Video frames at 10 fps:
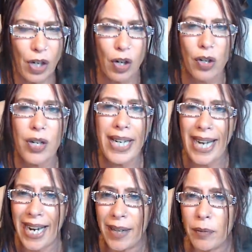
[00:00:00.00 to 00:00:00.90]
her
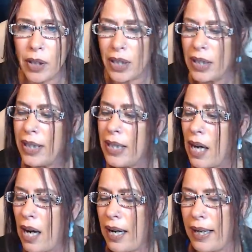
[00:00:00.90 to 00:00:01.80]
camera
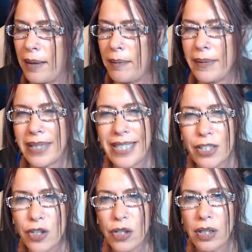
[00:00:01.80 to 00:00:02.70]
um,
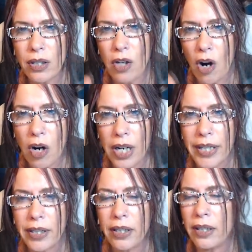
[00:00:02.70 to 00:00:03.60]
digital
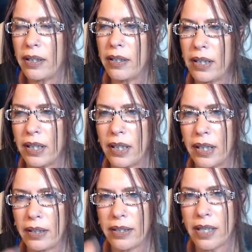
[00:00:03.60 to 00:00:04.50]
card,
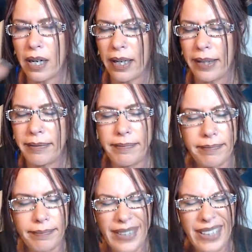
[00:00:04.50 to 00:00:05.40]
the, uh,
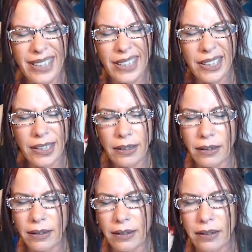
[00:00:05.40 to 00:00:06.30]

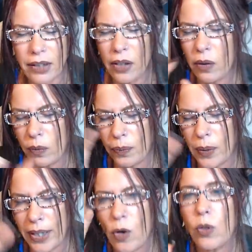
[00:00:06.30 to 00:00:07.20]
you know,
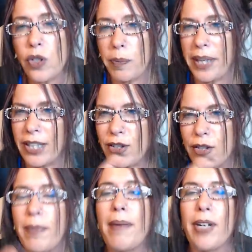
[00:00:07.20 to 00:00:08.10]
what holds your
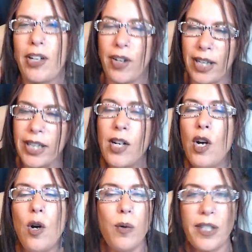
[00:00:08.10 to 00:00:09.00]
pictures, memory card,
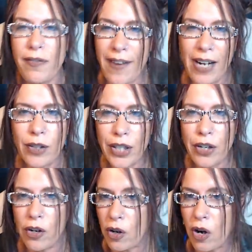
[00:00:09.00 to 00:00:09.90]
was found in
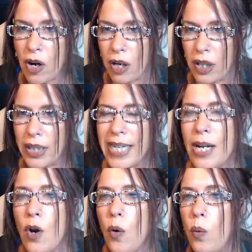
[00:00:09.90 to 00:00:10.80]
her car,
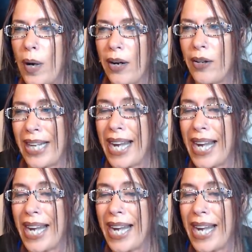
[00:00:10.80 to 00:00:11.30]
where the